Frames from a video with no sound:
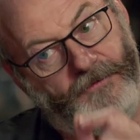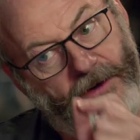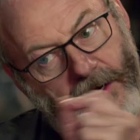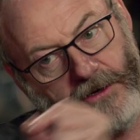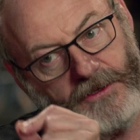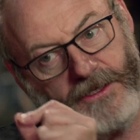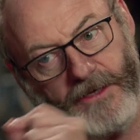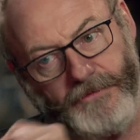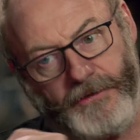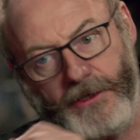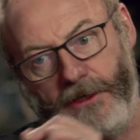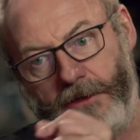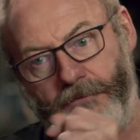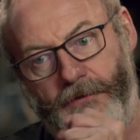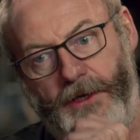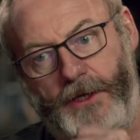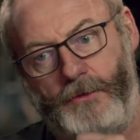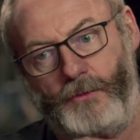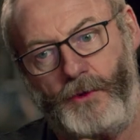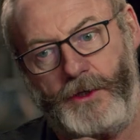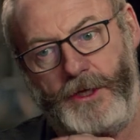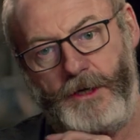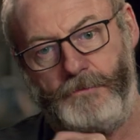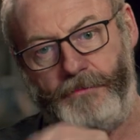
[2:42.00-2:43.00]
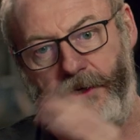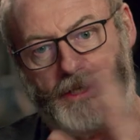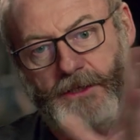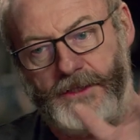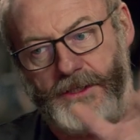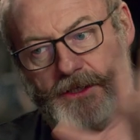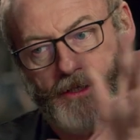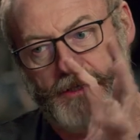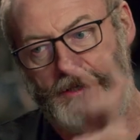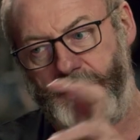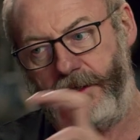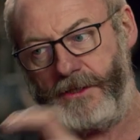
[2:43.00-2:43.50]
very difficult to pick one out because
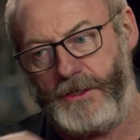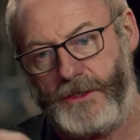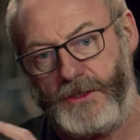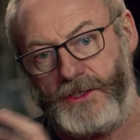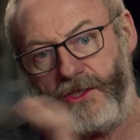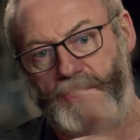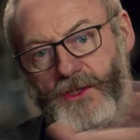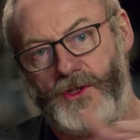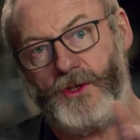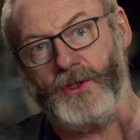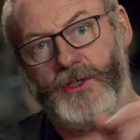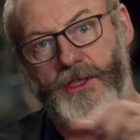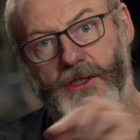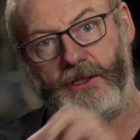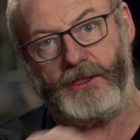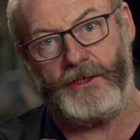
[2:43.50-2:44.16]
there, there's such a